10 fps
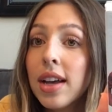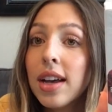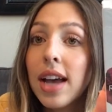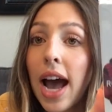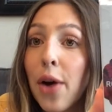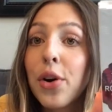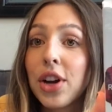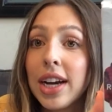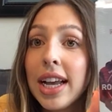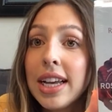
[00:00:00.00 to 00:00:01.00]
how good
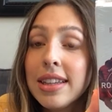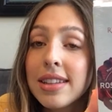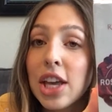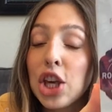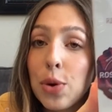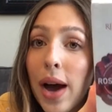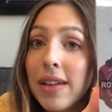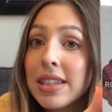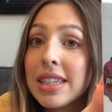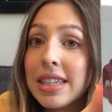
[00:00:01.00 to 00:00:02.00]
it is. Like, you have
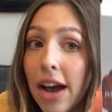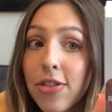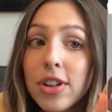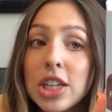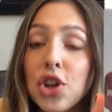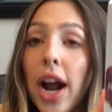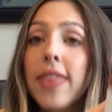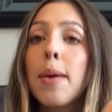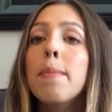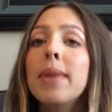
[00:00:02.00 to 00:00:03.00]
to definitely try it. The
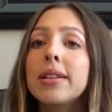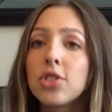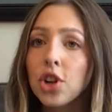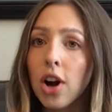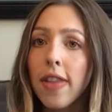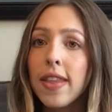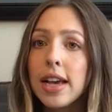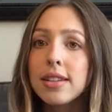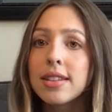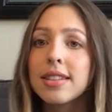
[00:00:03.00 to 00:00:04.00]
mister on this is